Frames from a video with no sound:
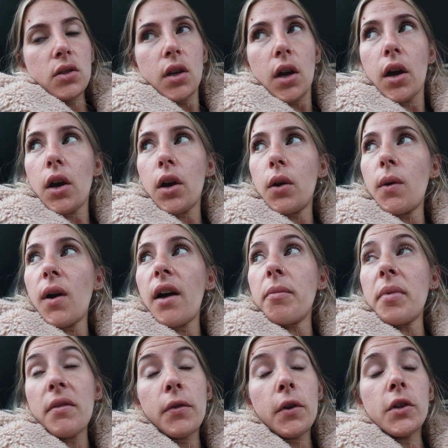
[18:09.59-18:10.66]
So I've
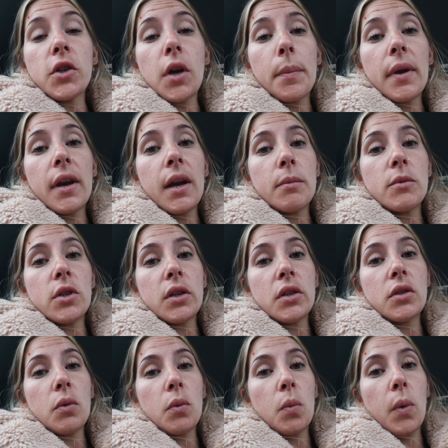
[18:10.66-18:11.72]
been food shopping. I'm
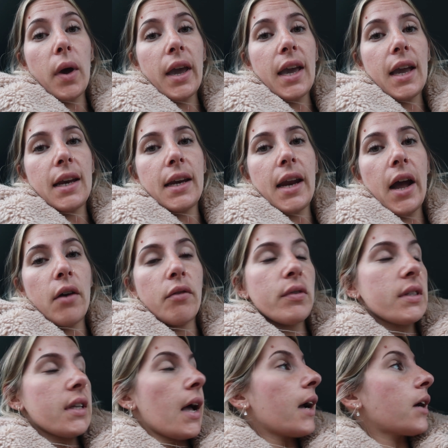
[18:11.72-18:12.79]
just waiting now
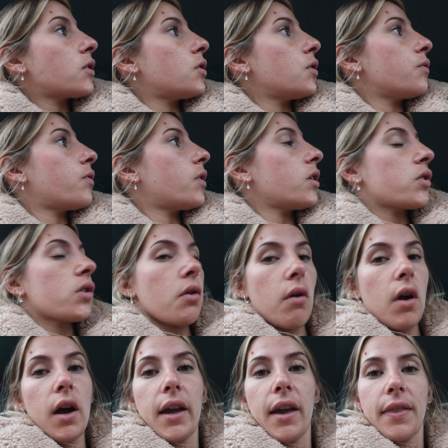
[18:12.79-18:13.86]
for Zach to finish
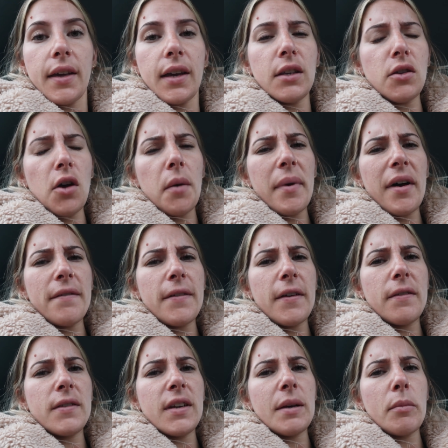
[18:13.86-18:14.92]
karate. I think he's got about
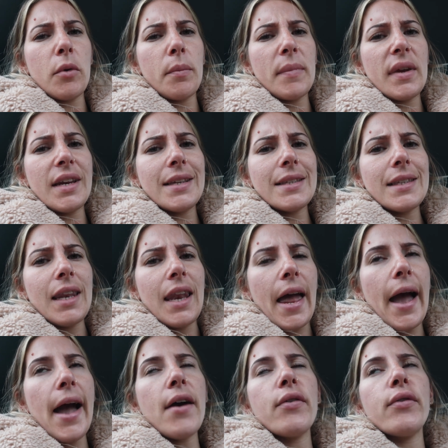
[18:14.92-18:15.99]
15 more minutes
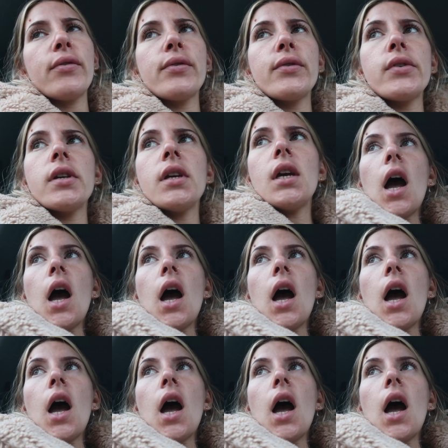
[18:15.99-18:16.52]
left.